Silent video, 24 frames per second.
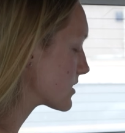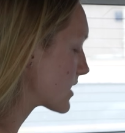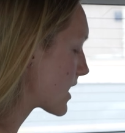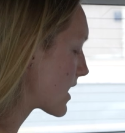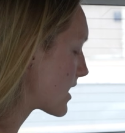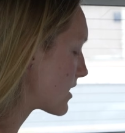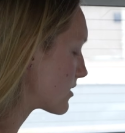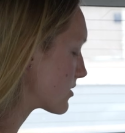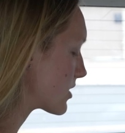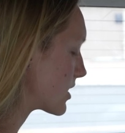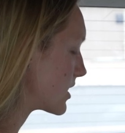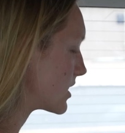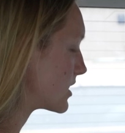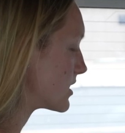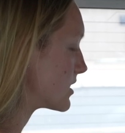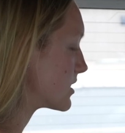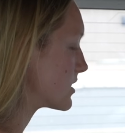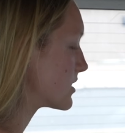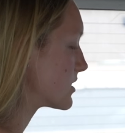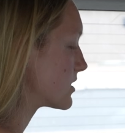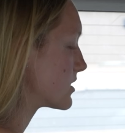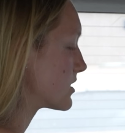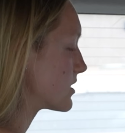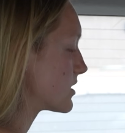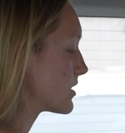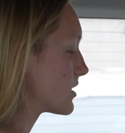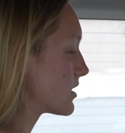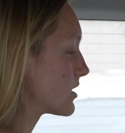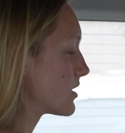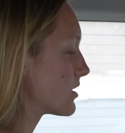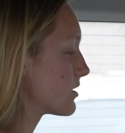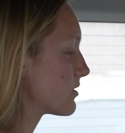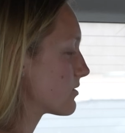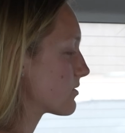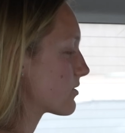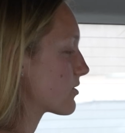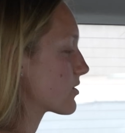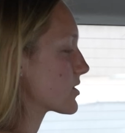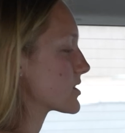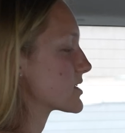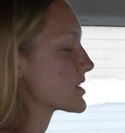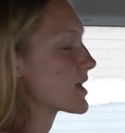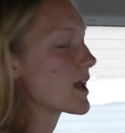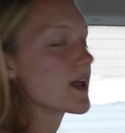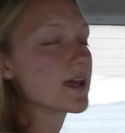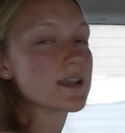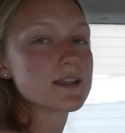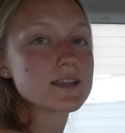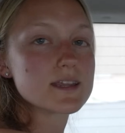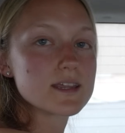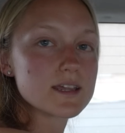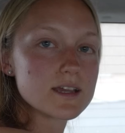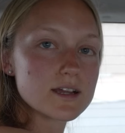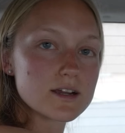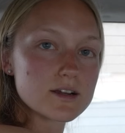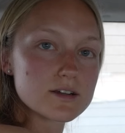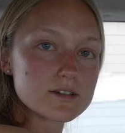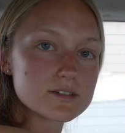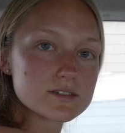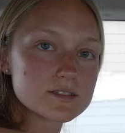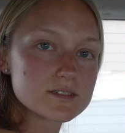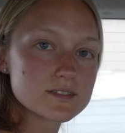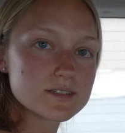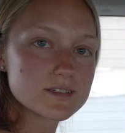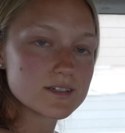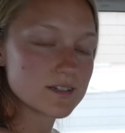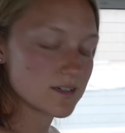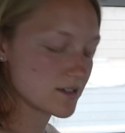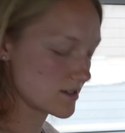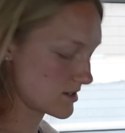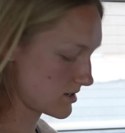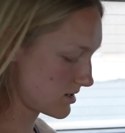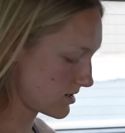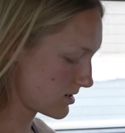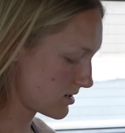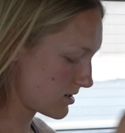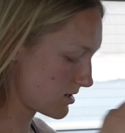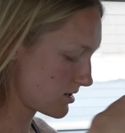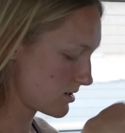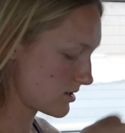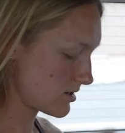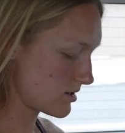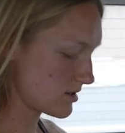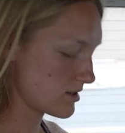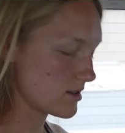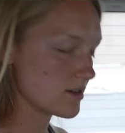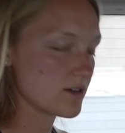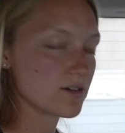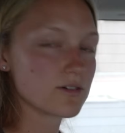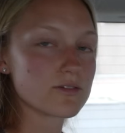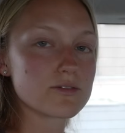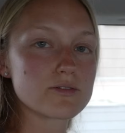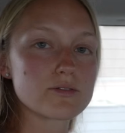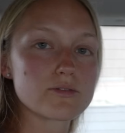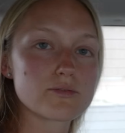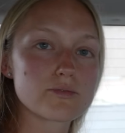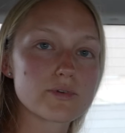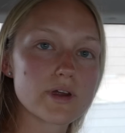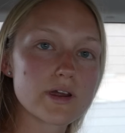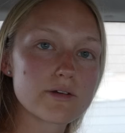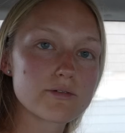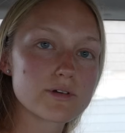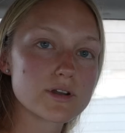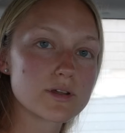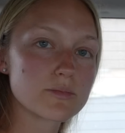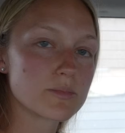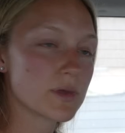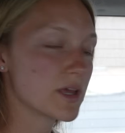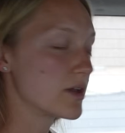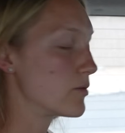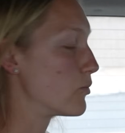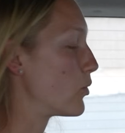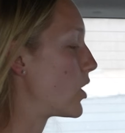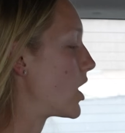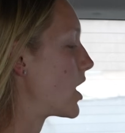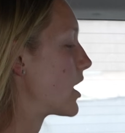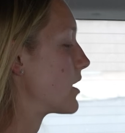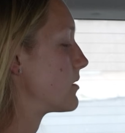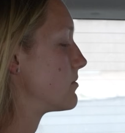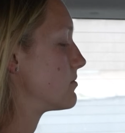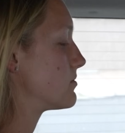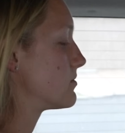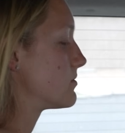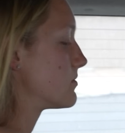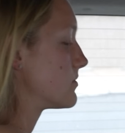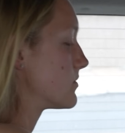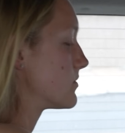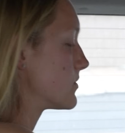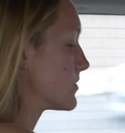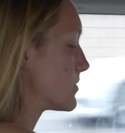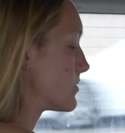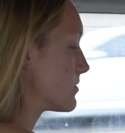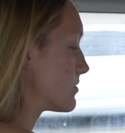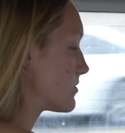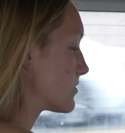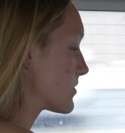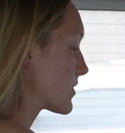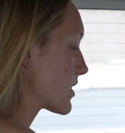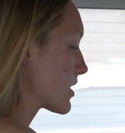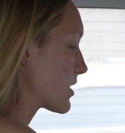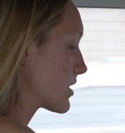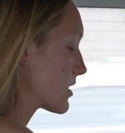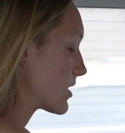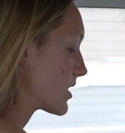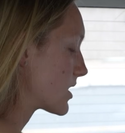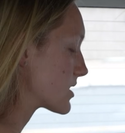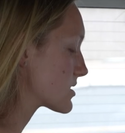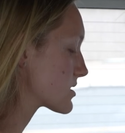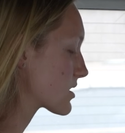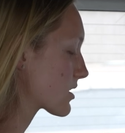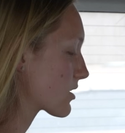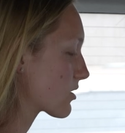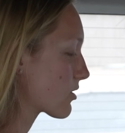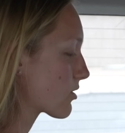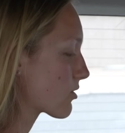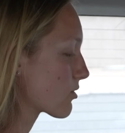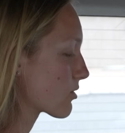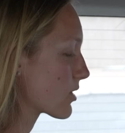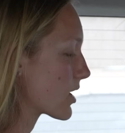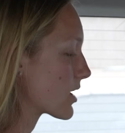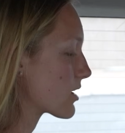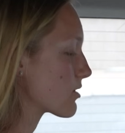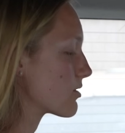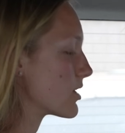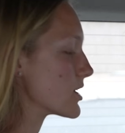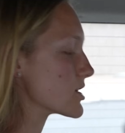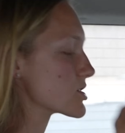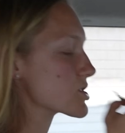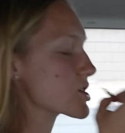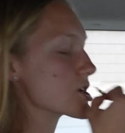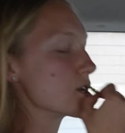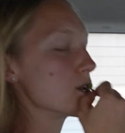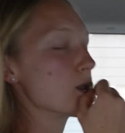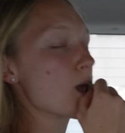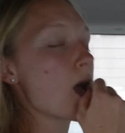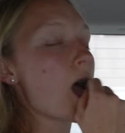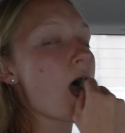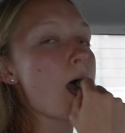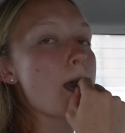down in for 10 years, where would it be and why? That's a great question.